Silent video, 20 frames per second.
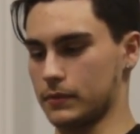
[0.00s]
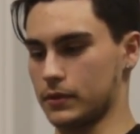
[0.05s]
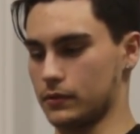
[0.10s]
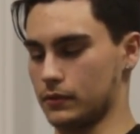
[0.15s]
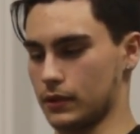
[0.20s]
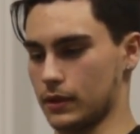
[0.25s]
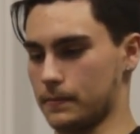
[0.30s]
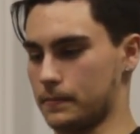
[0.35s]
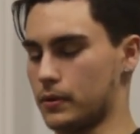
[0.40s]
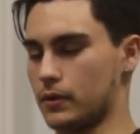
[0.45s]
am
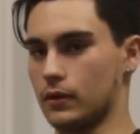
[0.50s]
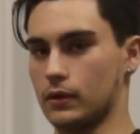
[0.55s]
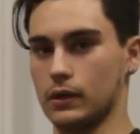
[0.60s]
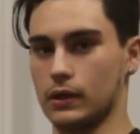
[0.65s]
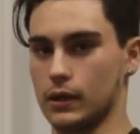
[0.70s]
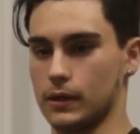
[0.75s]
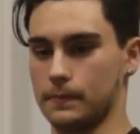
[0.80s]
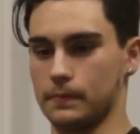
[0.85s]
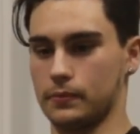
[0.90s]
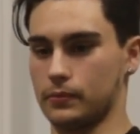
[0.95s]
doing a
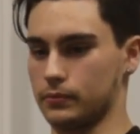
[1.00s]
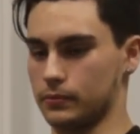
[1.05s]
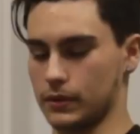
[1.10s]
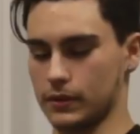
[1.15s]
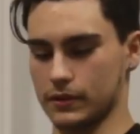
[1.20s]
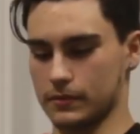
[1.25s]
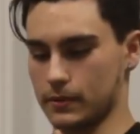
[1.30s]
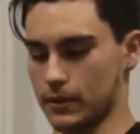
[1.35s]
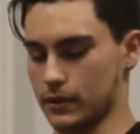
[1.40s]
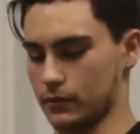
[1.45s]
pull
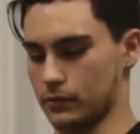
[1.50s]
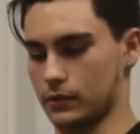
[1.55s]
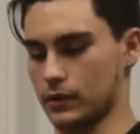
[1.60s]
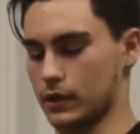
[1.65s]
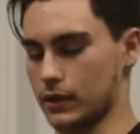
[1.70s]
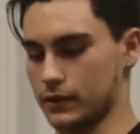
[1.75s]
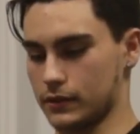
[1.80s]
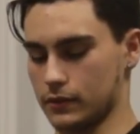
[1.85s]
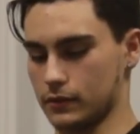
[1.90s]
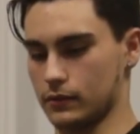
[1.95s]
up, doesn't matter
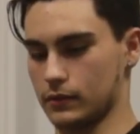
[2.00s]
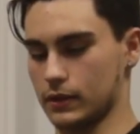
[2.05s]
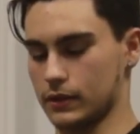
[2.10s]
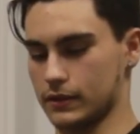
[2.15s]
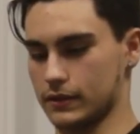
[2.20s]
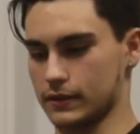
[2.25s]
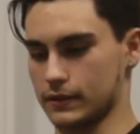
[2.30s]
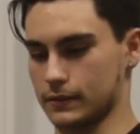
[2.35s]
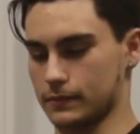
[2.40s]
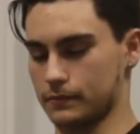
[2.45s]
what I do,
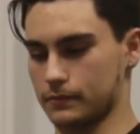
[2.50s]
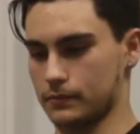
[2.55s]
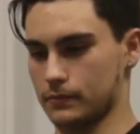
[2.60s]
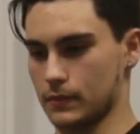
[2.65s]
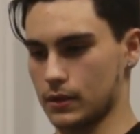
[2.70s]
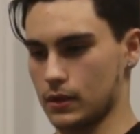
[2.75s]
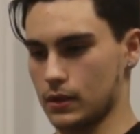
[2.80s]
I just